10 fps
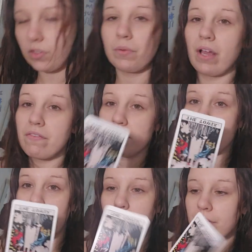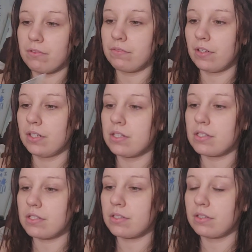We have the Tower in
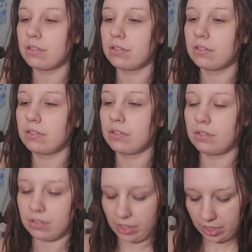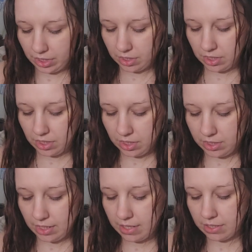reverse and the
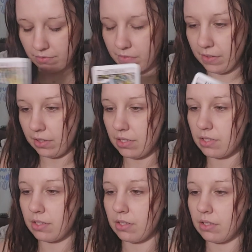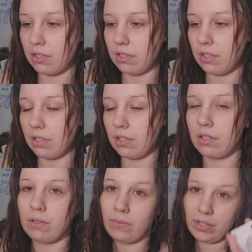Death in reverse
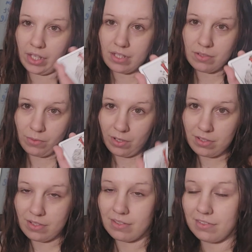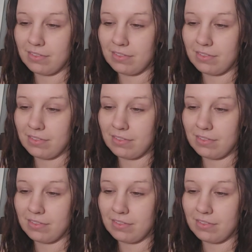with the Ace of Wands.